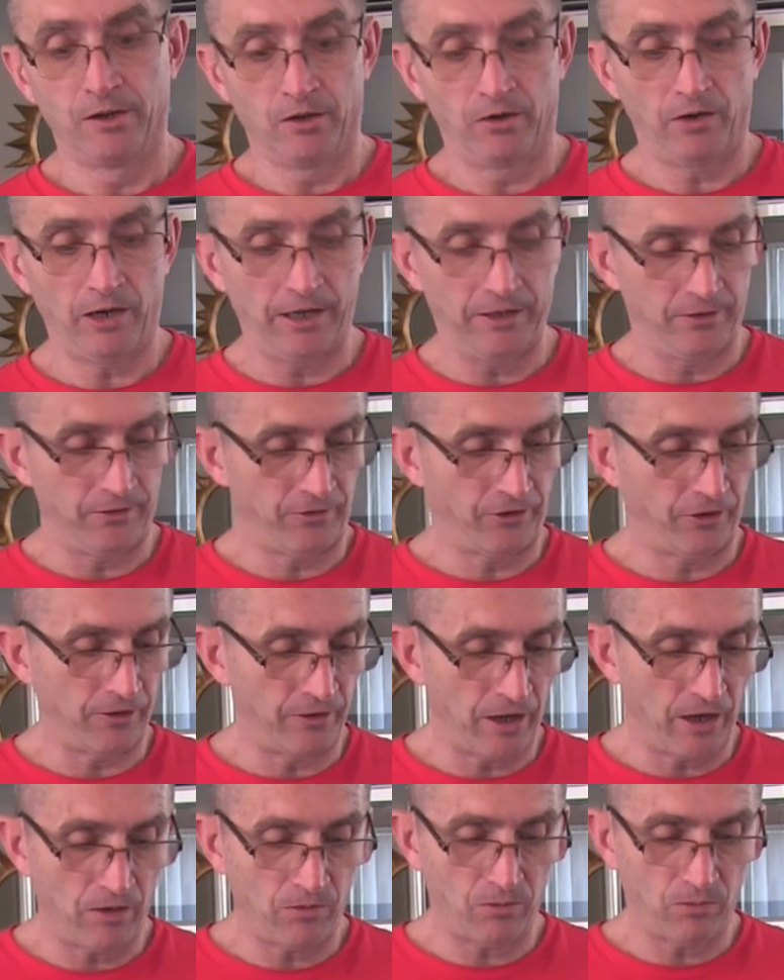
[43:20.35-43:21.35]
All right, so
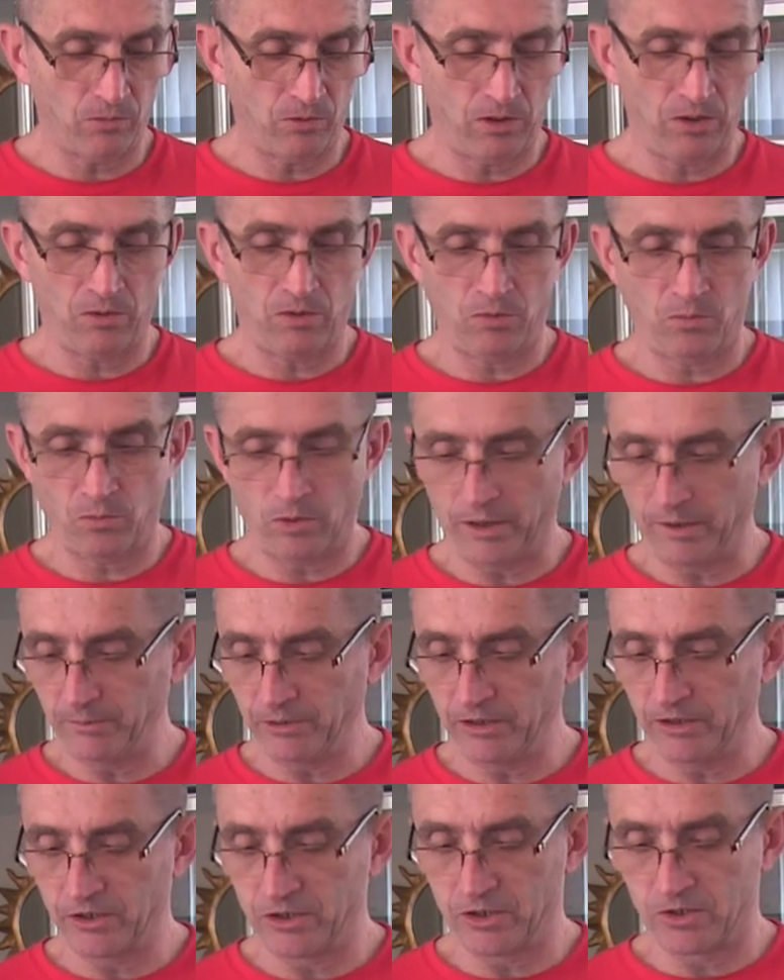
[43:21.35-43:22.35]
now what I'm
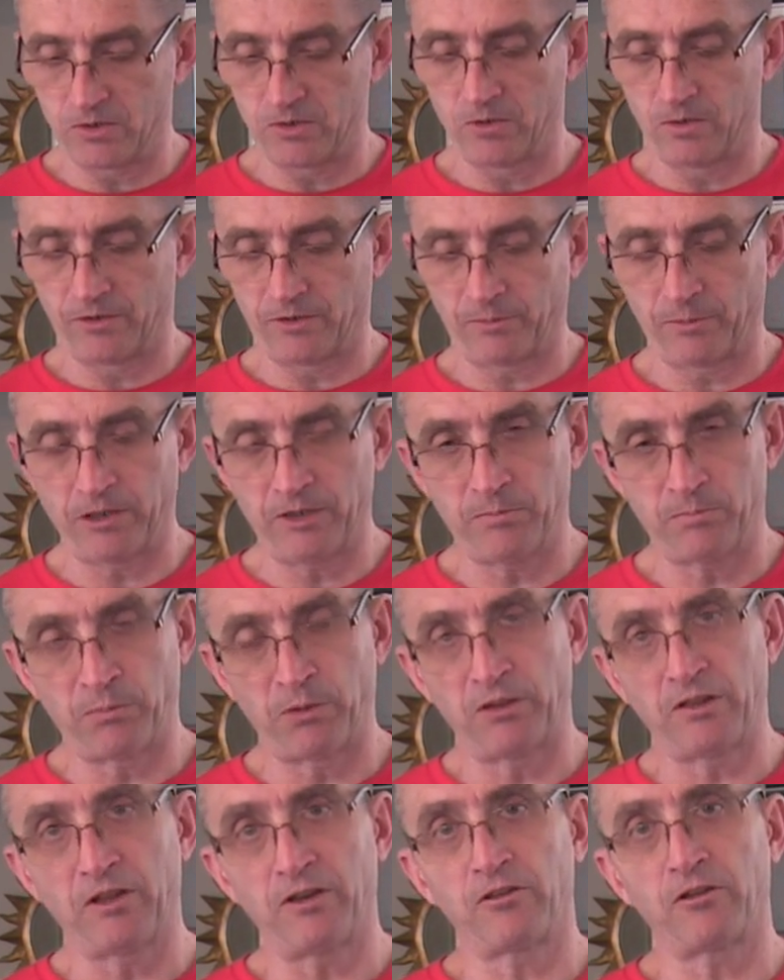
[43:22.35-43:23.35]
going to do is I'm going to
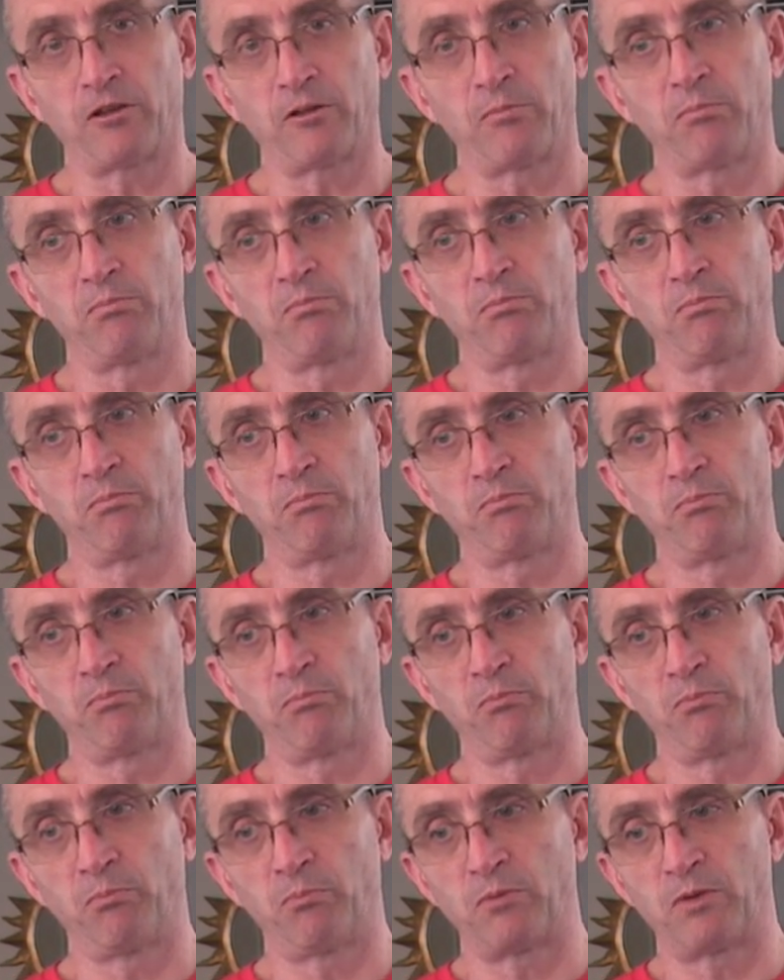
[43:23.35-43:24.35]
put this on
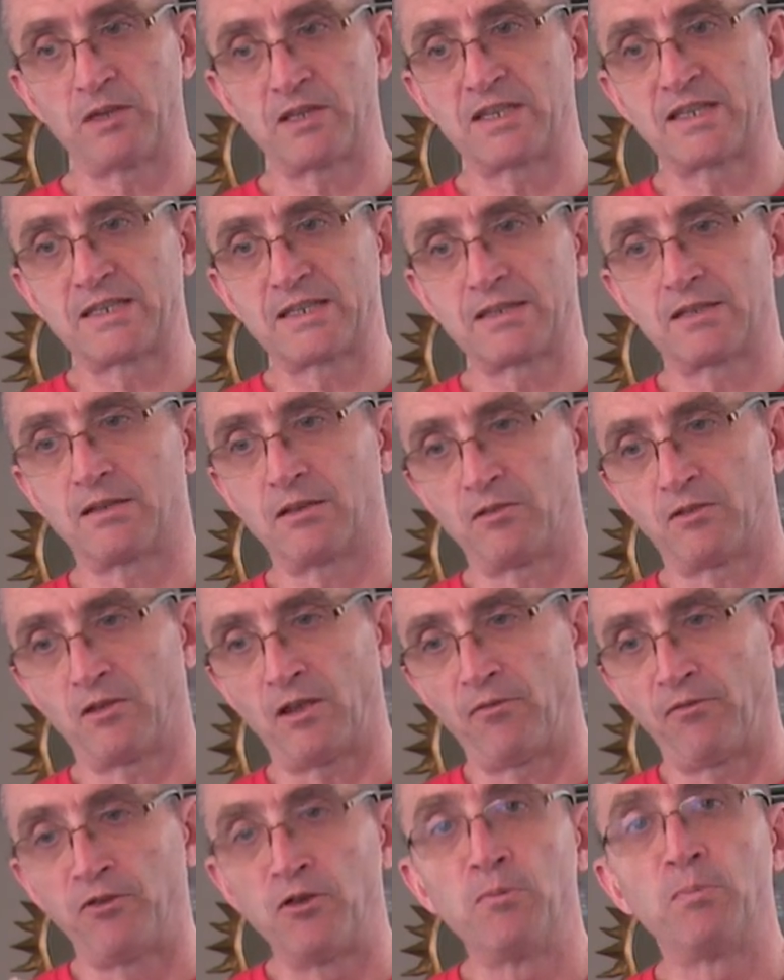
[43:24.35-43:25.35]

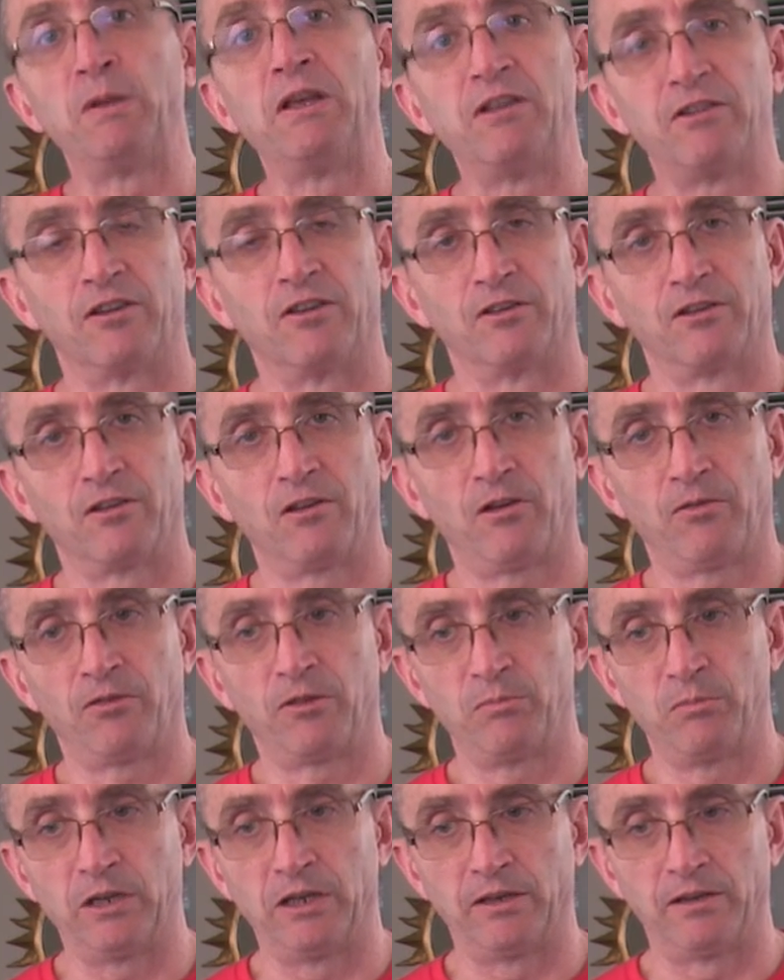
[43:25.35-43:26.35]
a few pieces of
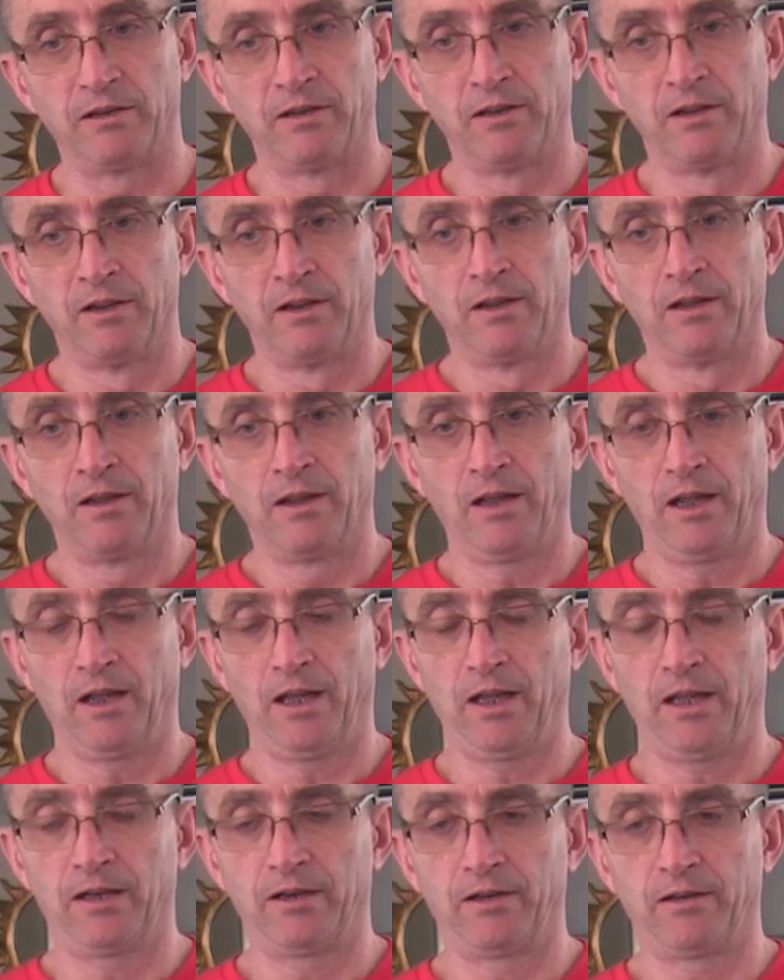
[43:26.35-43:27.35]
the meat
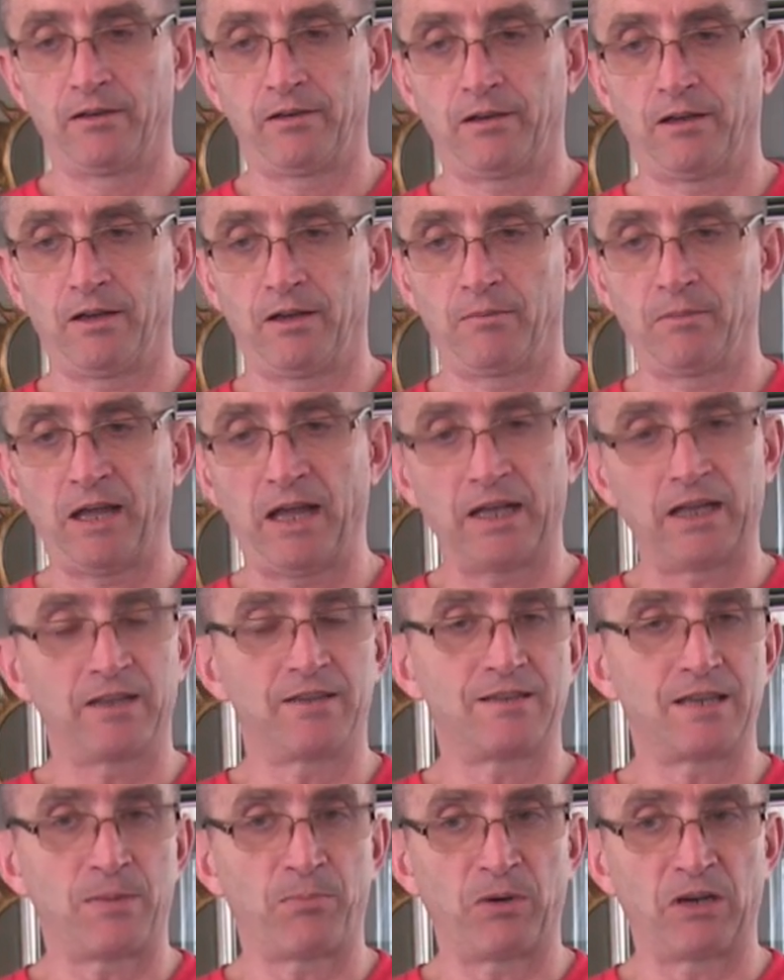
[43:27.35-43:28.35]
and um, hang
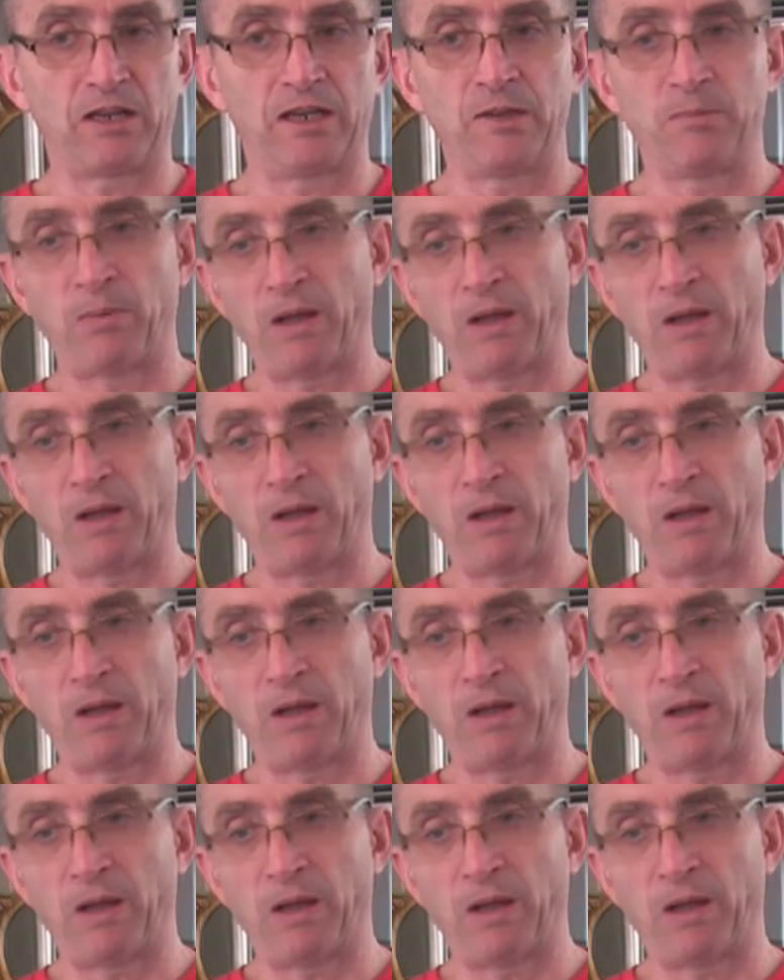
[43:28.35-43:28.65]
it separately.